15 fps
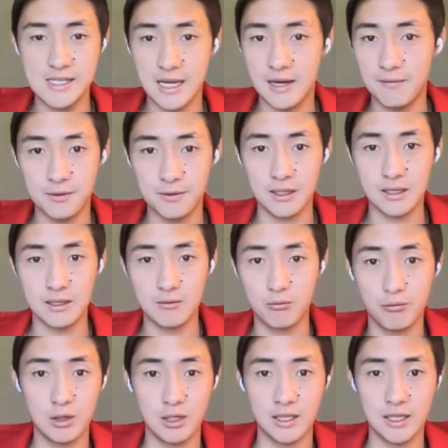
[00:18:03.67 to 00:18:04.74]
definitely
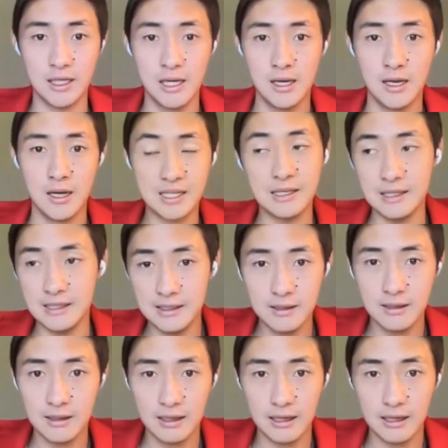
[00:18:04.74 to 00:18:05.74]
really key